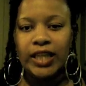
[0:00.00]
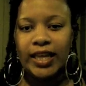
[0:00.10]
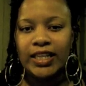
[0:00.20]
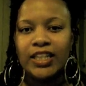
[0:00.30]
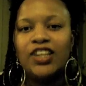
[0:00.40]

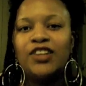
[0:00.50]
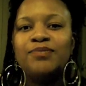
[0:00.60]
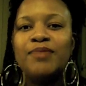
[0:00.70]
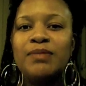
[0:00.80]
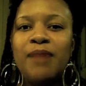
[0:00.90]
Like, you know,
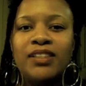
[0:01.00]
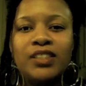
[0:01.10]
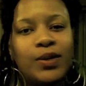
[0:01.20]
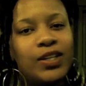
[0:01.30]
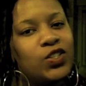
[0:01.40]
Miss
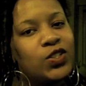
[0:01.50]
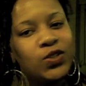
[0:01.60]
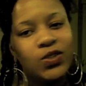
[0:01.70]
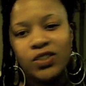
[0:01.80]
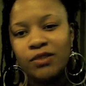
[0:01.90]

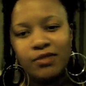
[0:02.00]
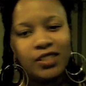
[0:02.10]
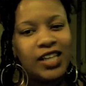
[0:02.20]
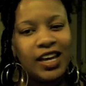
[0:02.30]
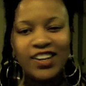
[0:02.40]
Moxie22, I'm going
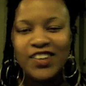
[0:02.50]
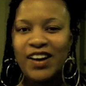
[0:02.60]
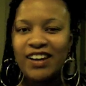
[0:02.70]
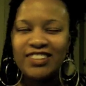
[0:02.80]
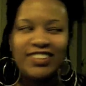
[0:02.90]
to shout you
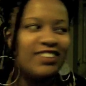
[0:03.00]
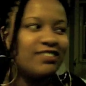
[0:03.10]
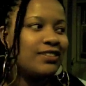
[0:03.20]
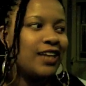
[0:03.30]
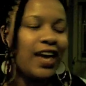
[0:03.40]
out, you
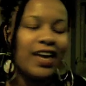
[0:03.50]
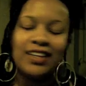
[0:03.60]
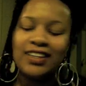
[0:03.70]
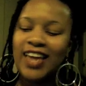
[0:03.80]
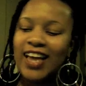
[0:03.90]
know,
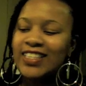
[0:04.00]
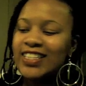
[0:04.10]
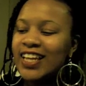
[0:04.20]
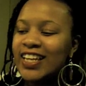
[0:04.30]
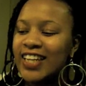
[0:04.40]
and
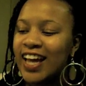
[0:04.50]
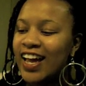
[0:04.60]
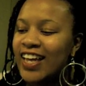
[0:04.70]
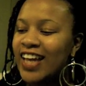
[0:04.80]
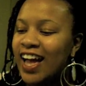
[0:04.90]
Cassie99.